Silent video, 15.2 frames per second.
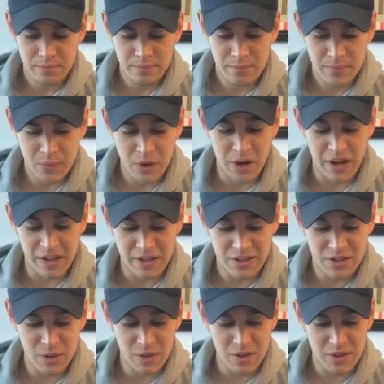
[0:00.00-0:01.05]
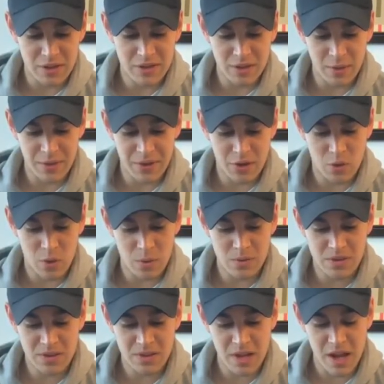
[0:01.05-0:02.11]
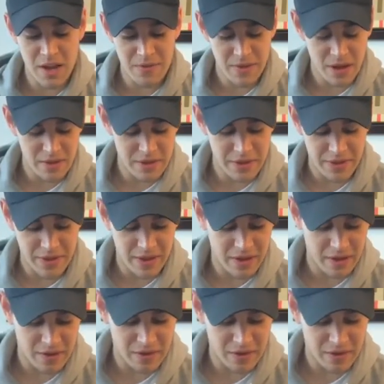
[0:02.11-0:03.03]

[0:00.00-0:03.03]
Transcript: Right, let's do it. Let's start with the quotes and the other things.